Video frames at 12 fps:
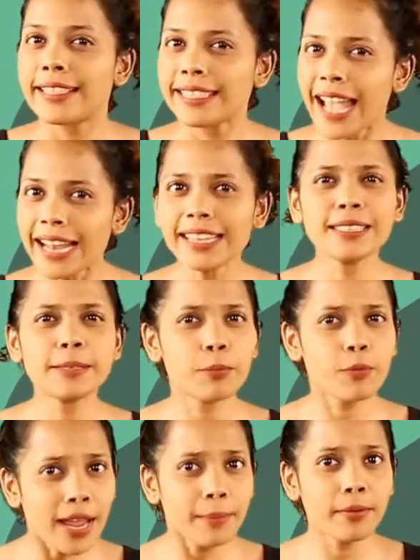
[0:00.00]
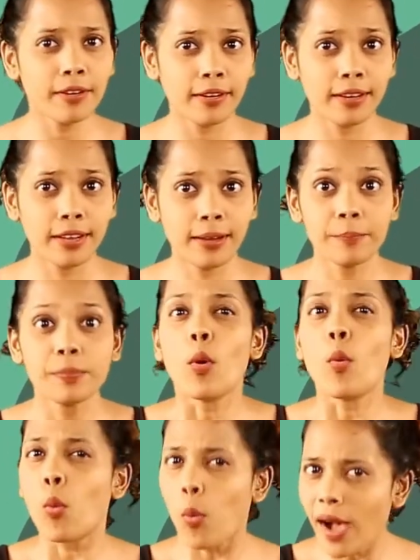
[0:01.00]
That is primarily
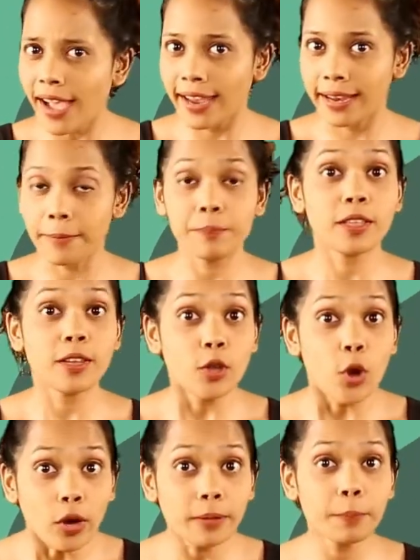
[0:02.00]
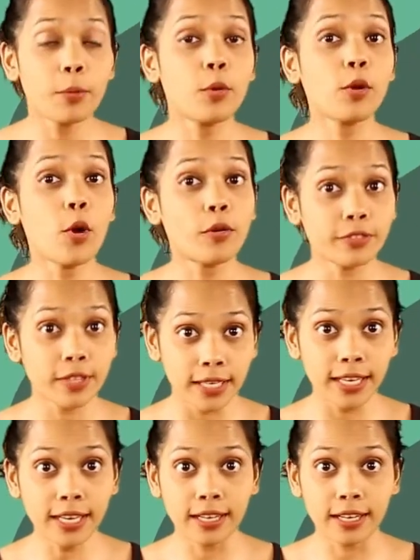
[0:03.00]
why the north pole of the
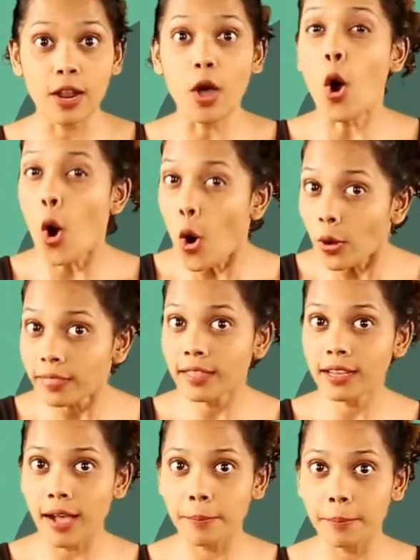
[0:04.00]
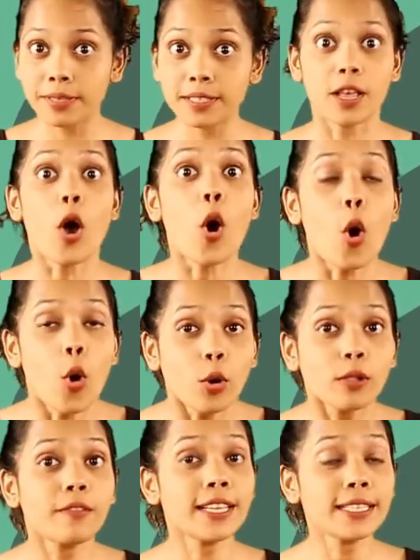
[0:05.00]
needle on the compass
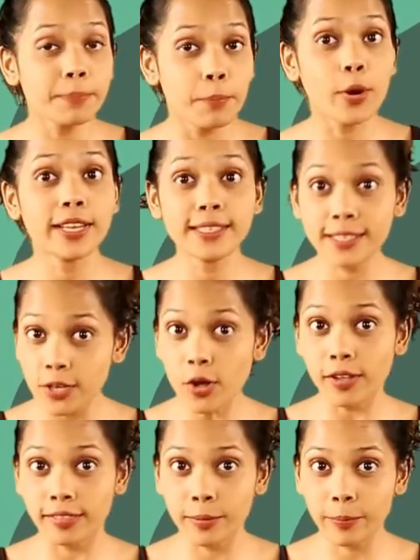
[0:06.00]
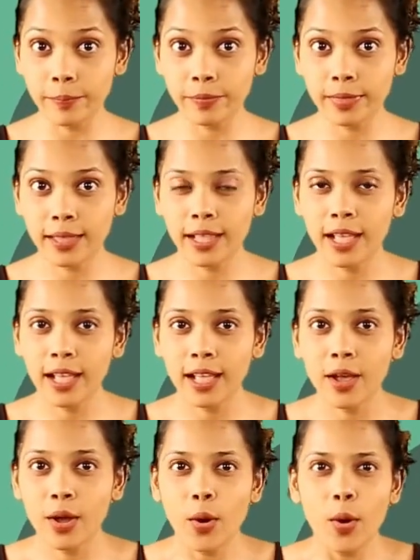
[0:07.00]
always points north.
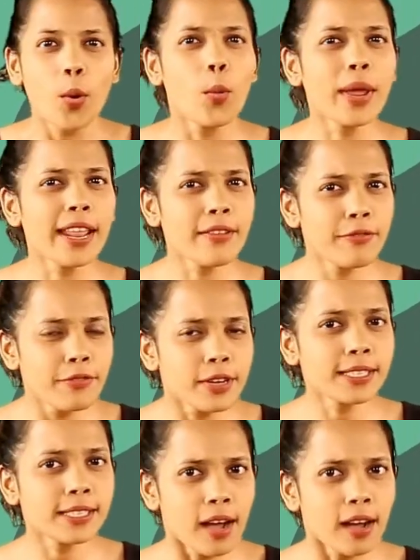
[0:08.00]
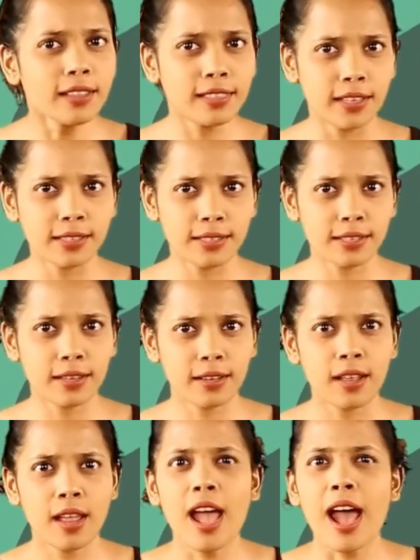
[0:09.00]
When I first heard this,
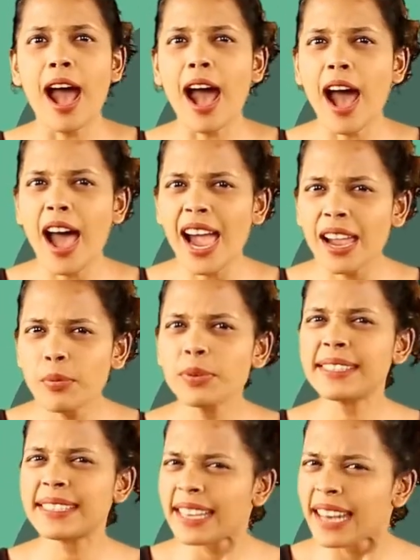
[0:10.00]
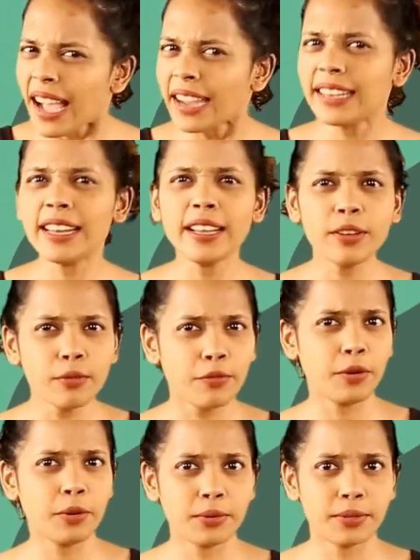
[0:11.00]
I was slightly
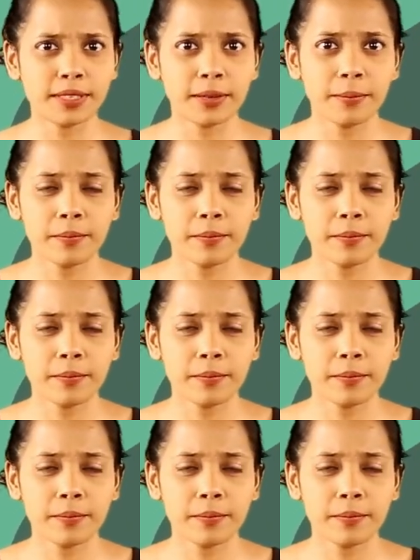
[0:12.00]
confused.